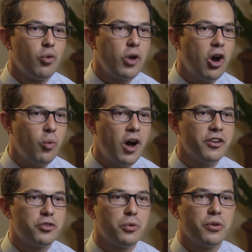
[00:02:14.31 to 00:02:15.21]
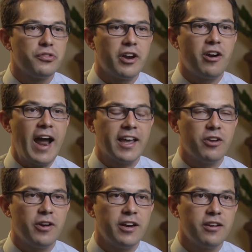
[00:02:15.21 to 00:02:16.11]
We all want tools that are
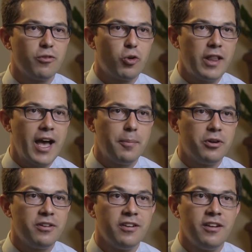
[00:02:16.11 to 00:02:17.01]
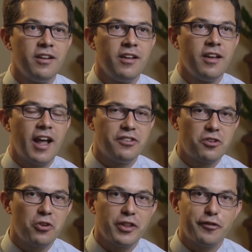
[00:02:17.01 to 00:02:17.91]
accurate, reliable, and
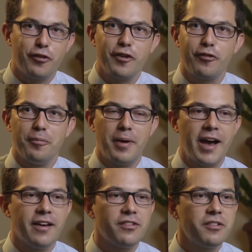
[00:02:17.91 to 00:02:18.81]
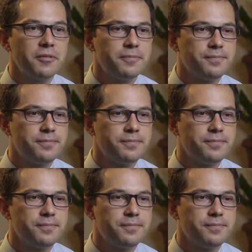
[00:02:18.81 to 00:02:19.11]
certainly free from bias.